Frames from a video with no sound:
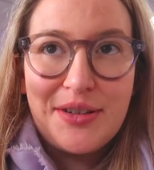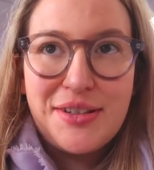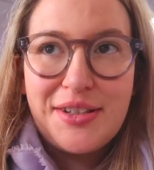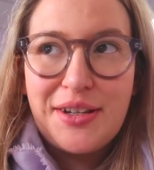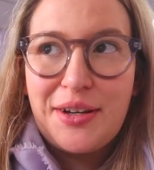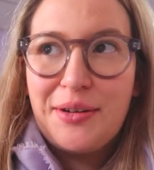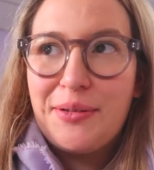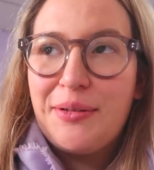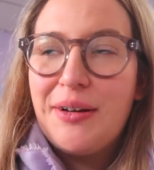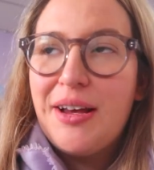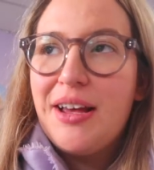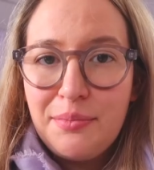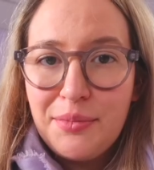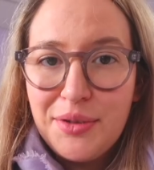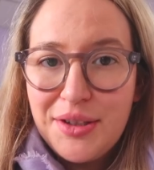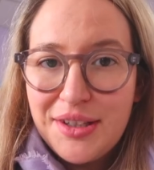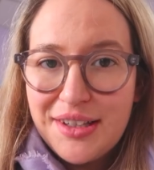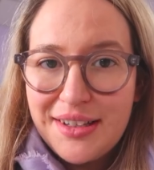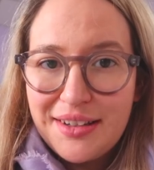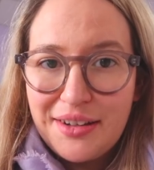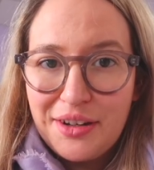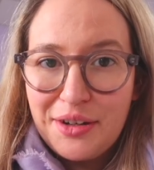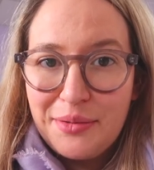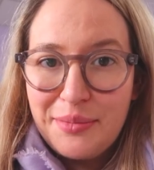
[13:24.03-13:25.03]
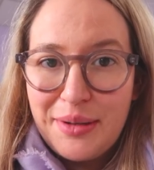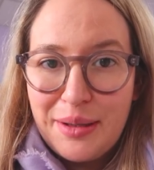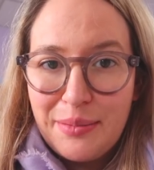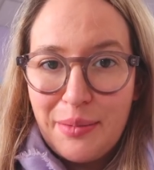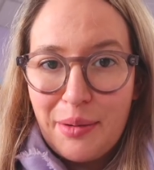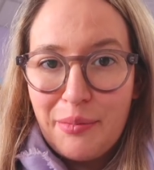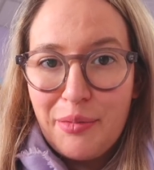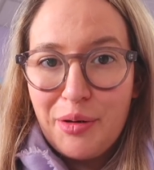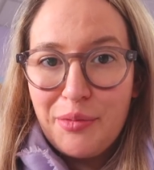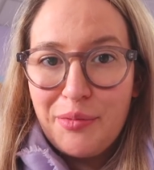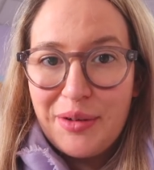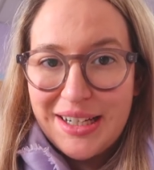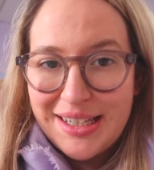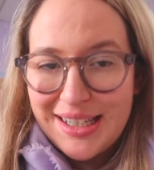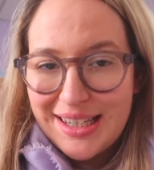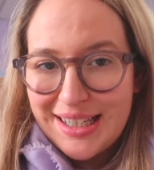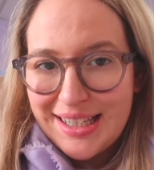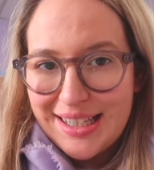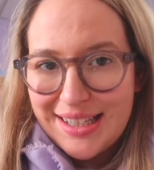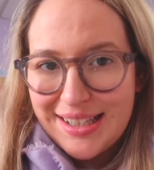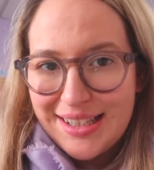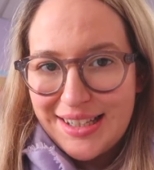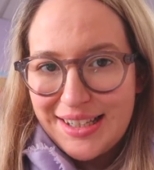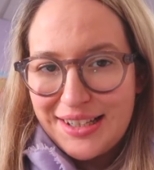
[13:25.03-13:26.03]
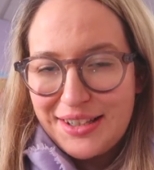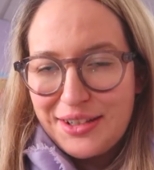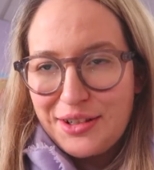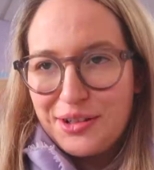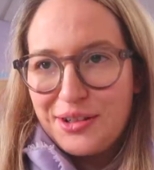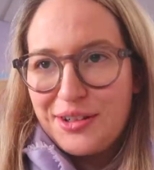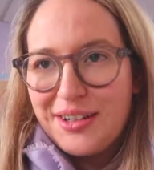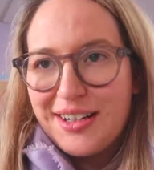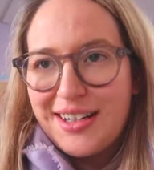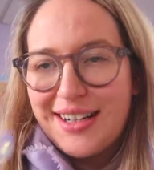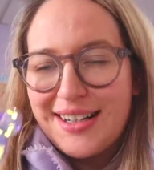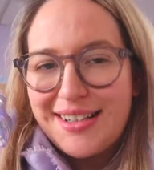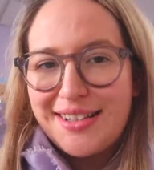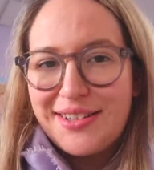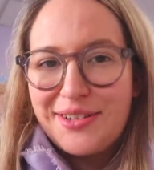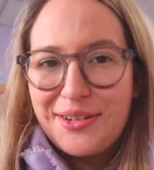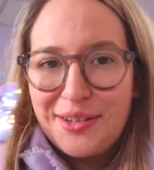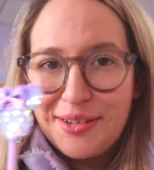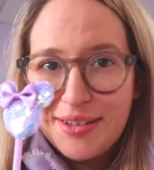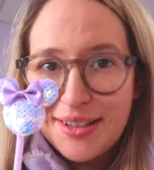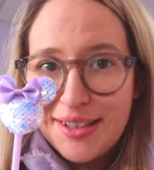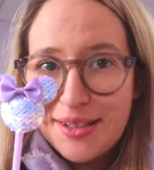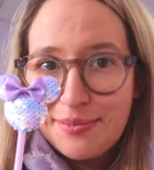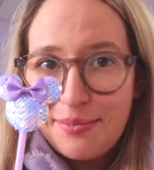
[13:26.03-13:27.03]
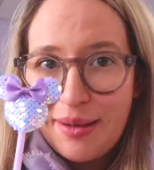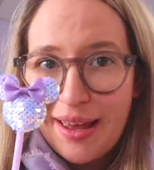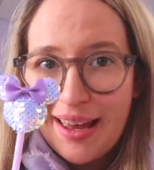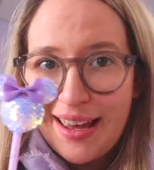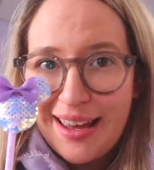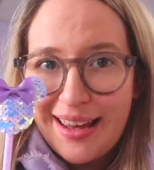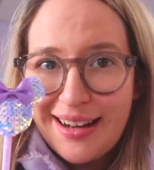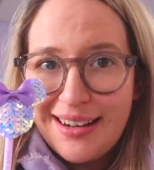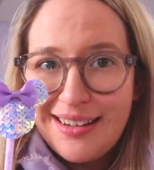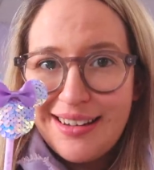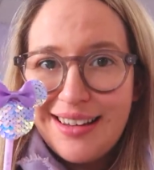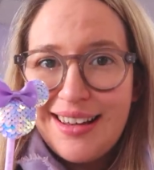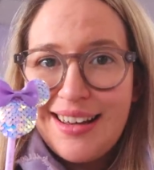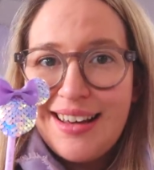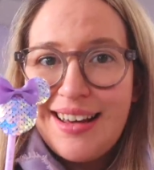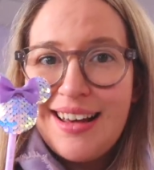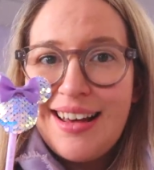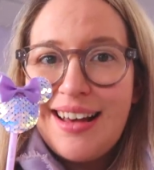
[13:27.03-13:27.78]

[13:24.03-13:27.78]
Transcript: So months ago, me and my mum went to the Disney store and I saw this pen